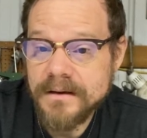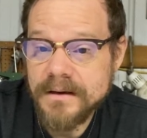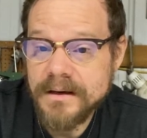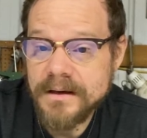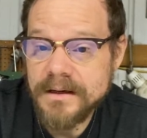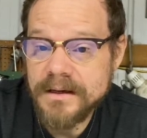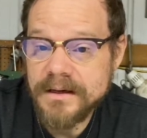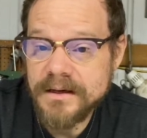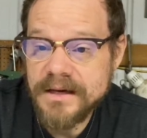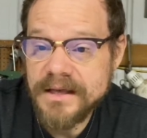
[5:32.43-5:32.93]

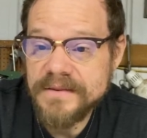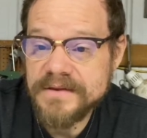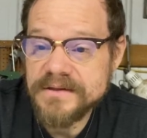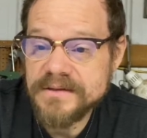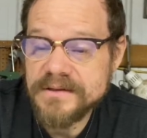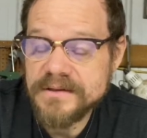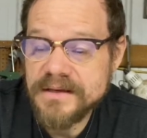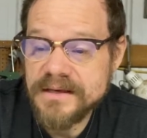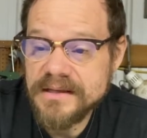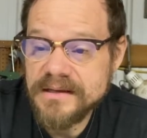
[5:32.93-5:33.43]

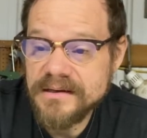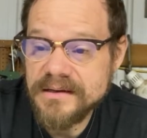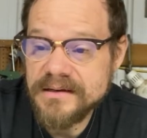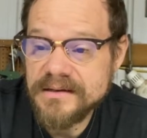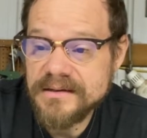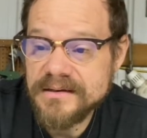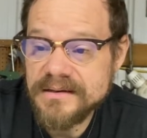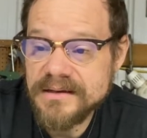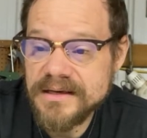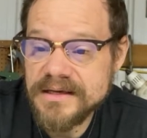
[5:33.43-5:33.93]
And
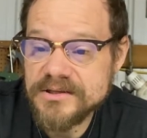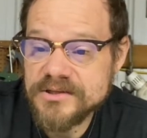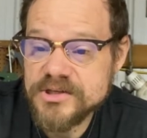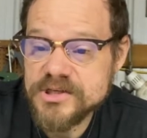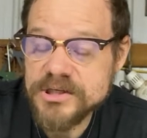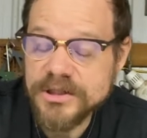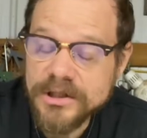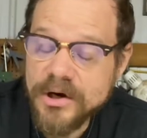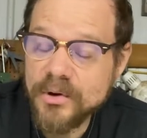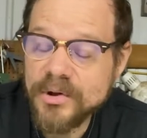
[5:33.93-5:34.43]

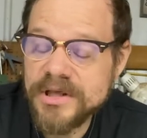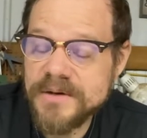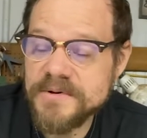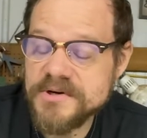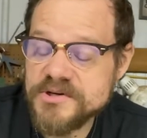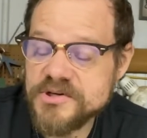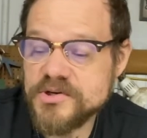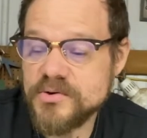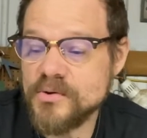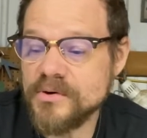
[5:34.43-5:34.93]
slowly but
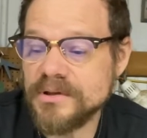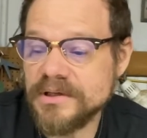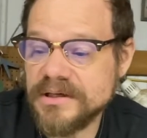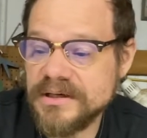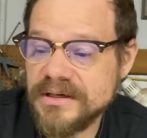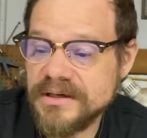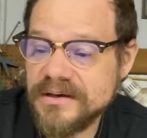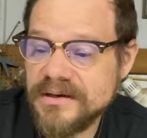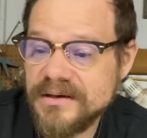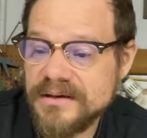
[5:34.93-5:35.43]

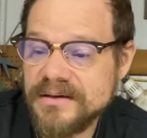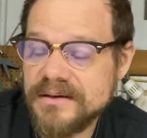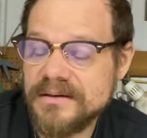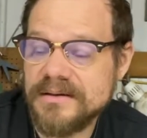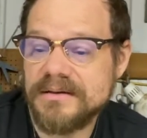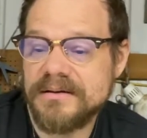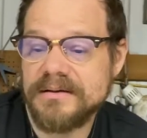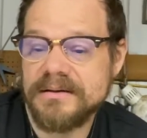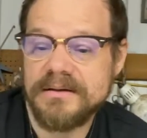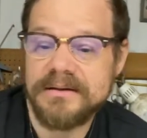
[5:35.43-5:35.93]
surely,
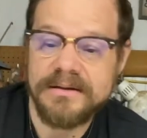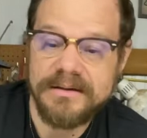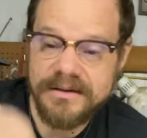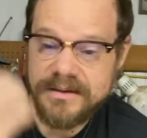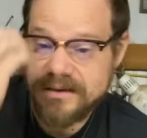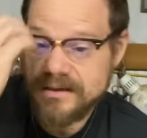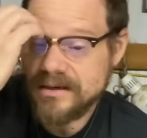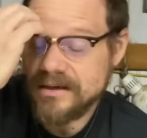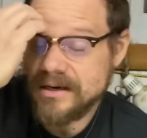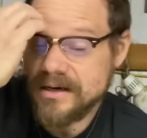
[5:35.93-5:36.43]

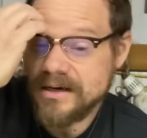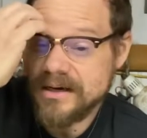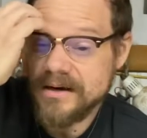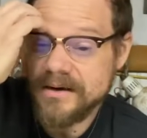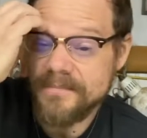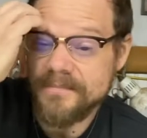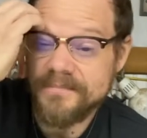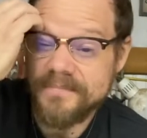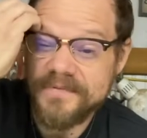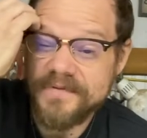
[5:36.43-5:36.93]

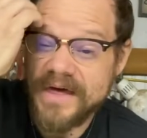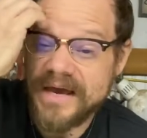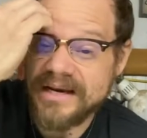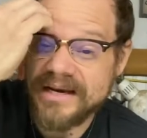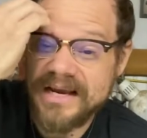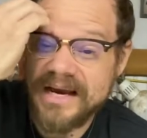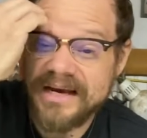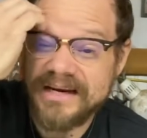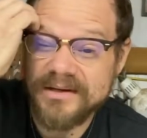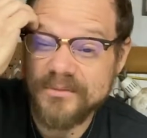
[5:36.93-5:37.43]
that
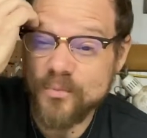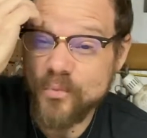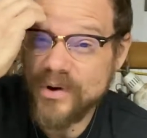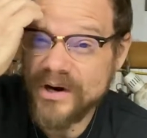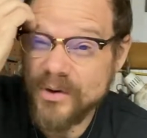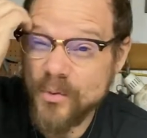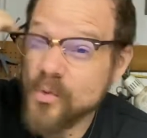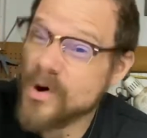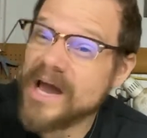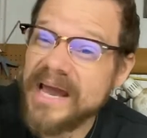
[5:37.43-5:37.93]
kind of went
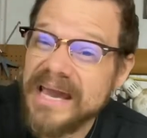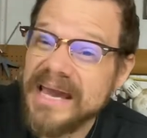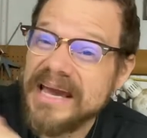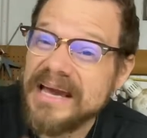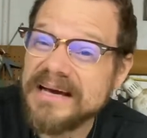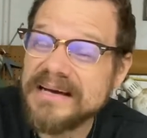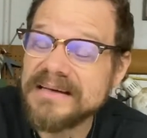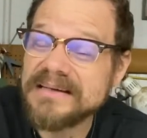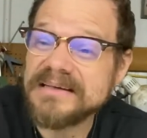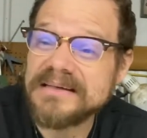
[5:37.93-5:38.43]
away.
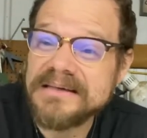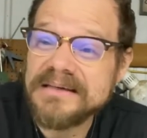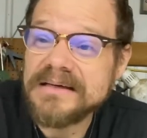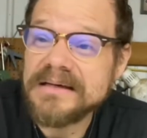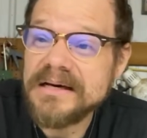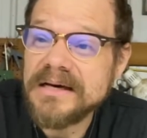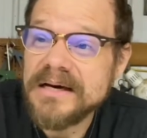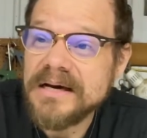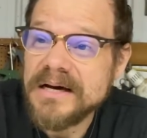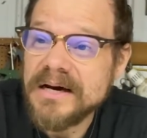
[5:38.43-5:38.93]

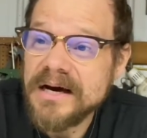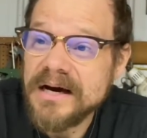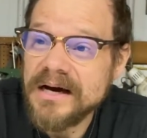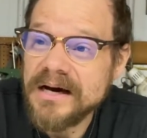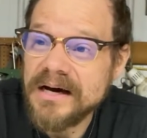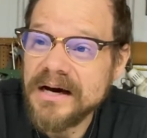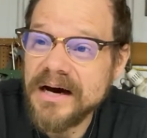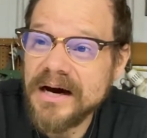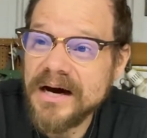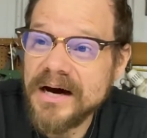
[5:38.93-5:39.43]

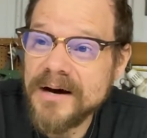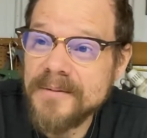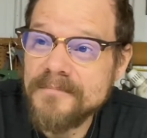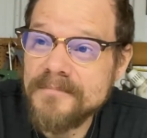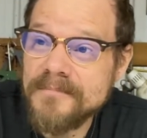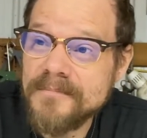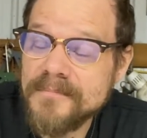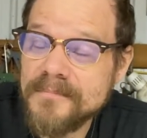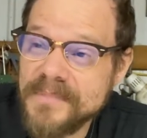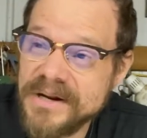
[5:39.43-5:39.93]

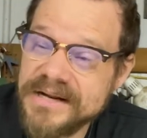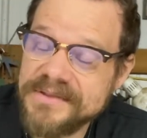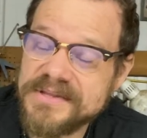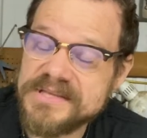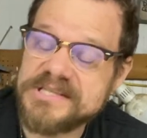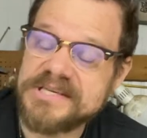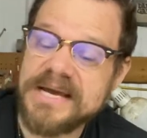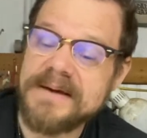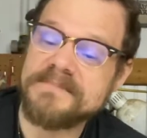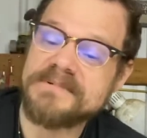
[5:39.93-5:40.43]
But at the
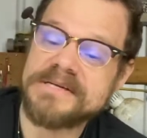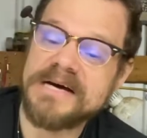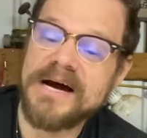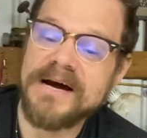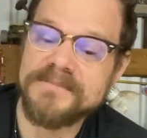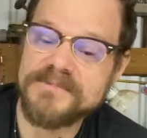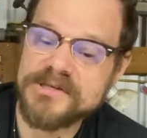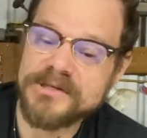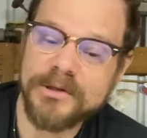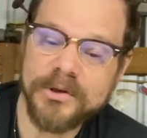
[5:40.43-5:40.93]
same
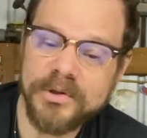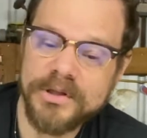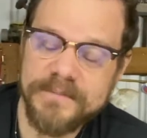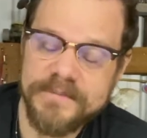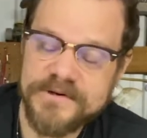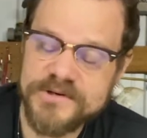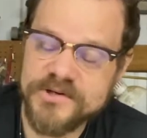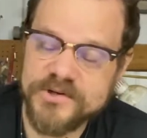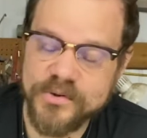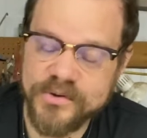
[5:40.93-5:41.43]
time, slowly
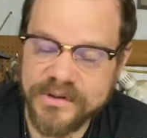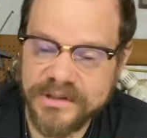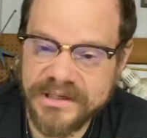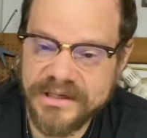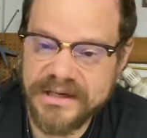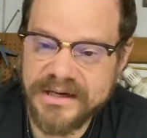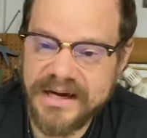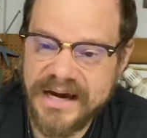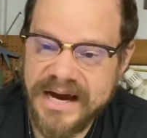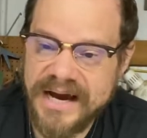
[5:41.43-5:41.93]
but
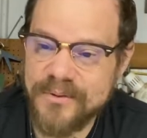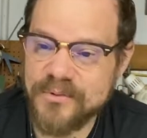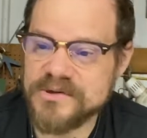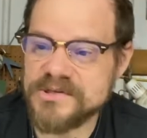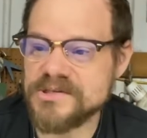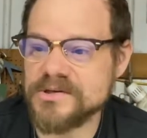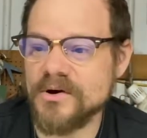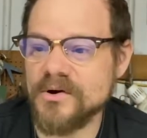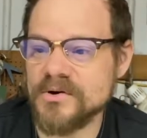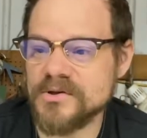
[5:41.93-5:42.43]
surely, I
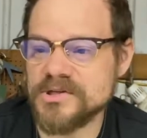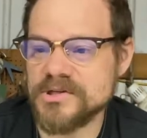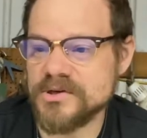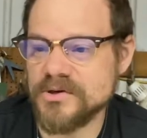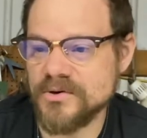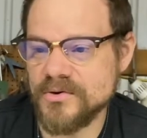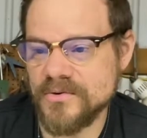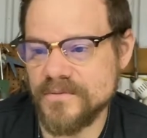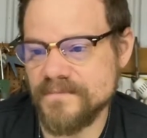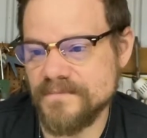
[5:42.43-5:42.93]
was
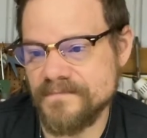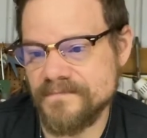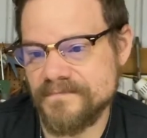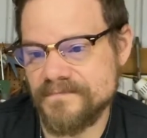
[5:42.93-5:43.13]
also